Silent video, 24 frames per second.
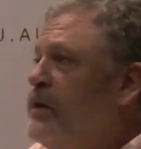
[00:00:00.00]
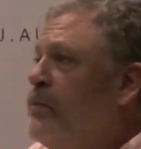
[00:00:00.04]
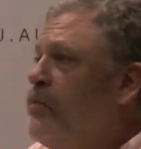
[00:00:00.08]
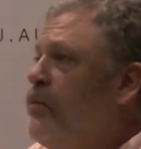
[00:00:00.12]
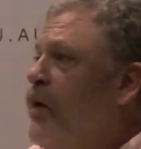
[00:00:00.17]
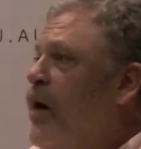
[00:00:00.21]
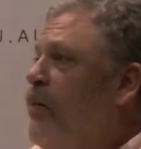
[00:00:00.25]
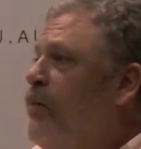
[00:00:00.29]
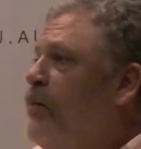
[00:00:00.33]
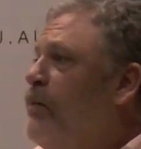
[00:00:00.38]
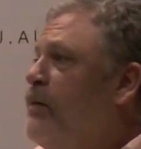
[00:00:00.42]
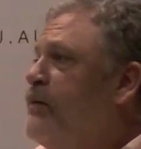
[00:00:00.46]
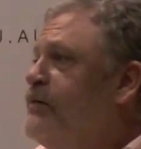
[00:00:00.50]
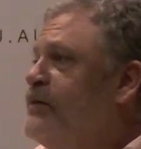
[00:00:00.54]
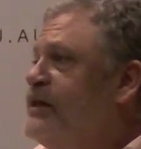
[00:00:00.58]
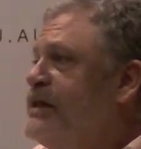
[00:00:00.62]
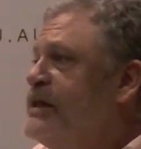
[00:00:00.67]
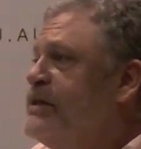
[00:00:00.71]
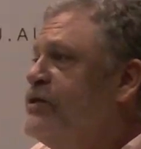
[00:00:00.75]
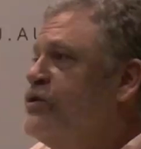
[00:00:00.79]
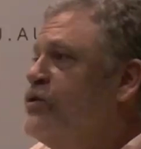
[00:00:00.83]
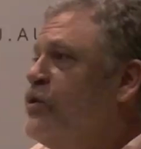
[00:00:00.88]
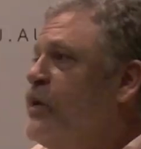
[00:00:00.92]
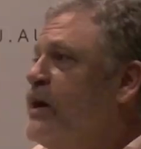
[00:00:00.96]
the problem of
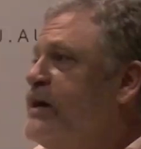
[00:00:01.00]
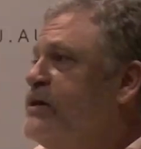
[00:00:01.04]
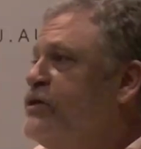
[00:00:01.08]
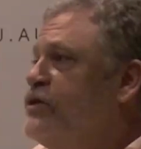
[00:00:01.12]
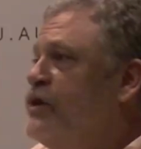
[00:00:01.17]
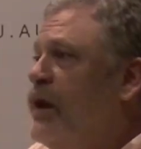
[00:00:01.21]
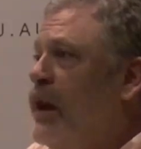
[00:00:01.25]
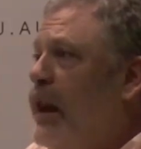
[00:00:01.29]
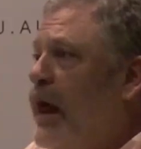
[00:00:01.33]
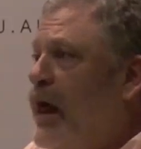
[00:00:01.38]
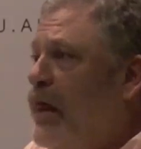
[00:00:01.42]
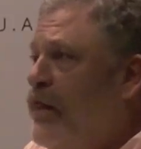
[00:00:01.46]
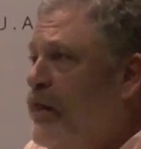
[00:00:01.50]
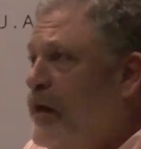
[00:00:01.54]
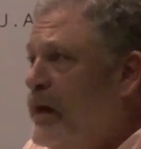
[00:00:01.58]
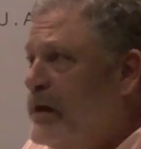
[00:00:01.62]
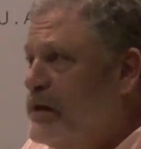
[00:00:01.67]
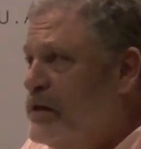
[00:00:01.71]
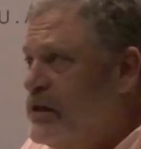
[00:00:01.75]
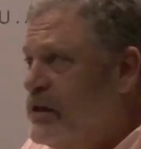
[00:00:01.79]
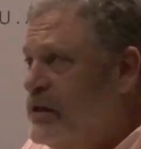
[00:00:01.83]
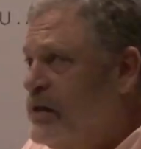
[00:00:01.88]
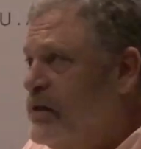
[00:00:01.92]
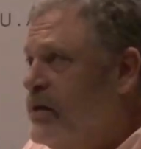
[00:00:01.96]
situational
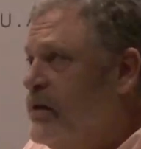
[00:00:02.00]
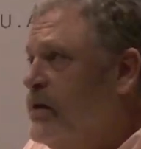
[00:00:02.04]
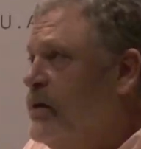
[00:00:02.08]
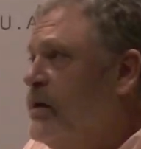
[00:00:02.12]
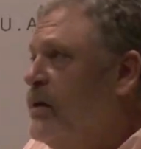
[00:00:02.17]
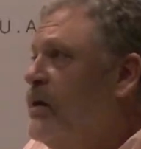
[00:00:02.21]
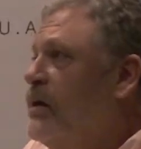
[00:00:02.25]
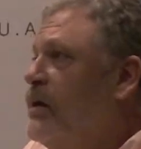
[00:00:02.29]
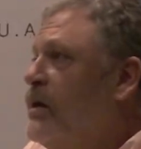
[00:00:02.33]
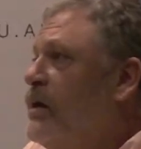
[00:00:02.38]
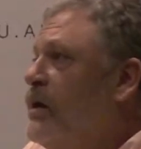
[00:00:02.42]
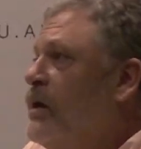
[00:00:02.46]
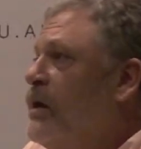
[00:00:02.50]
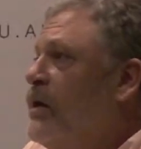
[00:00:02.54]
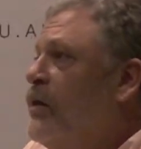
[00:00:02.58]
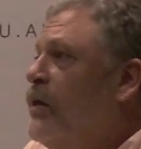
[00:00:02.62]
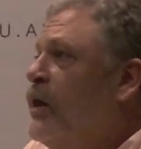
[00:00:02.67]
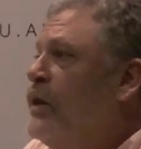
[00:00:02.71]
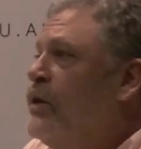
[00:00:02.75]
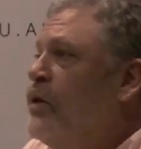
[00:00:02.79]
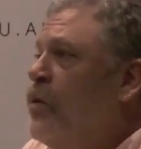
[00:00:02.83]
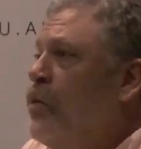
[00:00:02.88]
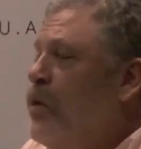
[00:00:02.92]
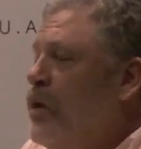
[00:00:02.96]
ethics,
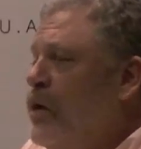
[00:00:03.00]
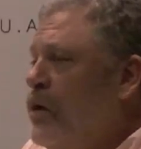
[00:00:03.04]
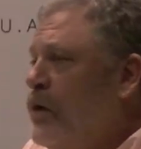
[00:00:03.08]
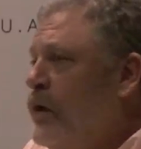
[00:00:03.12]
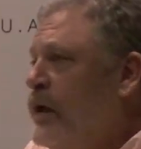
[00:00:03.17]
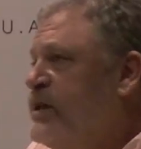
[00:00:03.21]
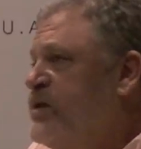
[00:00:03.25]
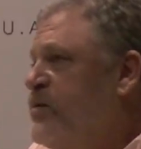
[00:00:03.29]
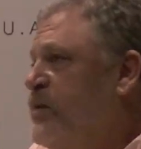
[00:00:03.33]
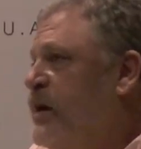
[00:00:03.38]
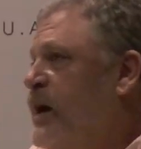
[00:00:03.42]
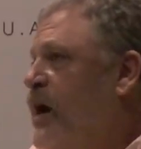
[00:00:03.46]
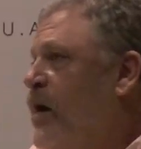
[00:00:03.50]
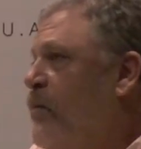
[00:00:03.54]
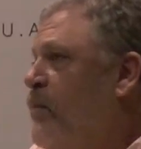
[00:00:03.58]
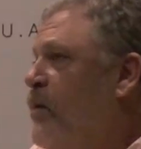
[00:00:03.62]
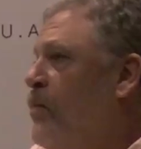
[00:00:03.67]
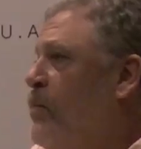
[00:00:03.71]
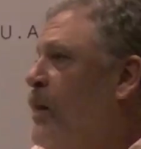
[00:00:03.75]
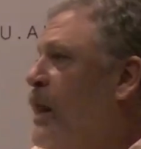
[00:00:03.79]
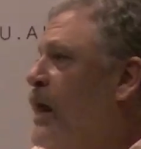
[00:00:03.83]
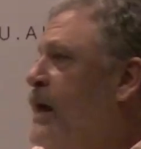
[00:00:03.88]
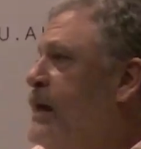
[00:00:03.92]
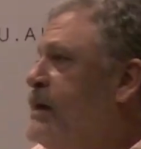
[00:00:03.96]
that the world has become a
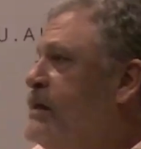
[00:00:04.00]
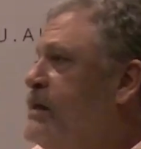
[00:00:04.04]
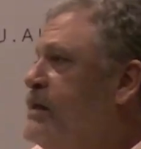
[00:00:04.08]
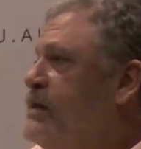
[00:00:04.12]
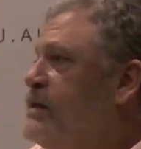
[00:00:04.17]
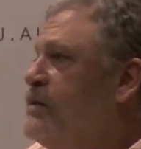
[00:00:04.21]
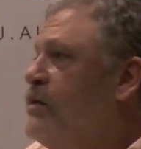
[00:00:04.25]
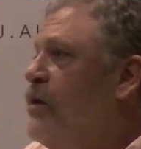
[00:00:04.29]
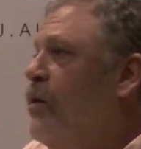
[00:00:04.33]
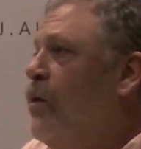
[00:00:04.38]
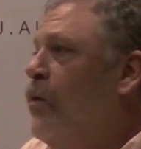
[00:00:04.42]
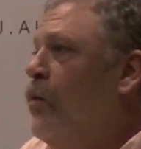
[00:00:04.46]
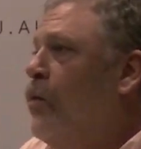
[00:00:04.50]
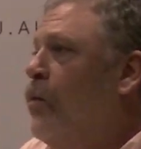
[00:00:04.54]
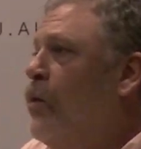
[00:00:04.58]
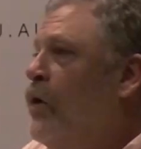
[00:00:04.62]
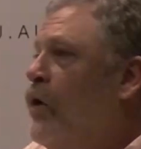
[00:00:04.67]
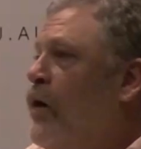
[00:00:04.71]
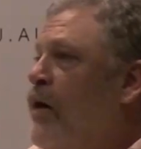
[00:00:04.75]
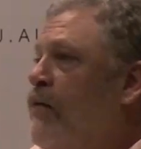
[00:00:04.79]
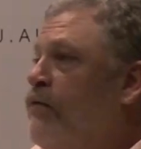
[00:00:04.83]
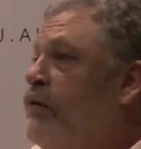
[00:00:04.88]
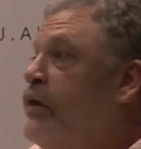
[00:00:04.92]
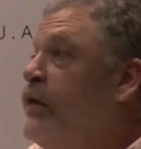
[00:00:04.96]
place
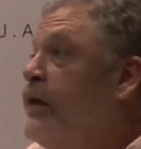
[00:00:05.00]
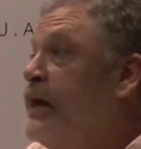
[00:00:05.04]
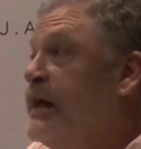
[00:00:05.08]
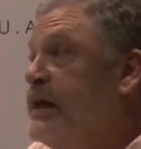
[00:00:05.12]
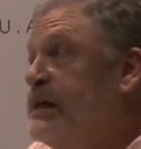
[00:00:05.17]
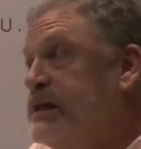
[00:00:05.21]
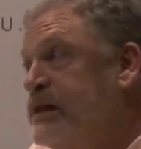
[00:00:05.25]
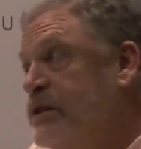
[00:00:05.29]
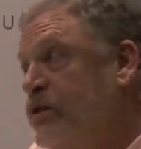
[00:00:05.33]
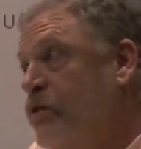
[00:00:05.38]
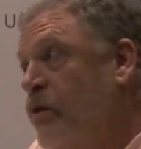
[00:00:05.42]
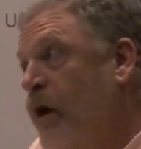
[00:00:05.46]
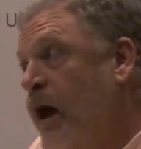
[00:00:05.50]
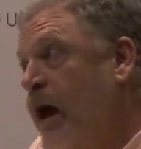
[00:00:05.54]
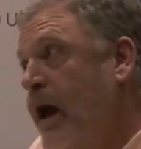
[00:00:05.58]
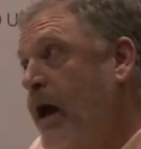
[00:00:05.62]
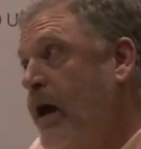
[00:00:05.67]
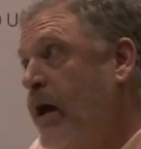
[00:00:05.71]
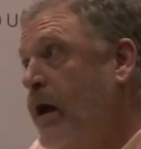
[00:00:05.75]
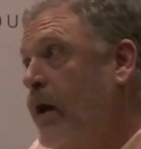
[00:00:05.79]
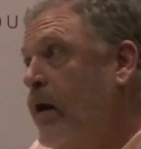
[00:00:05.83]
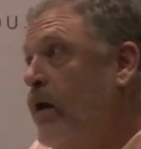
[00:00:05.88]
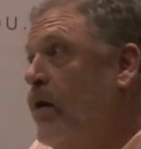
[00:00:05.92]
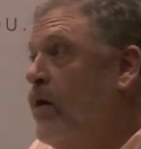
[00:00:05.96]
where everything is
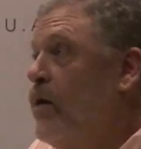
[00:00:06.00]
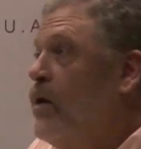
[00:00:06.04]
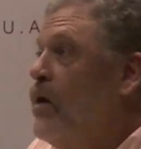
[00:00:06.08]
gray.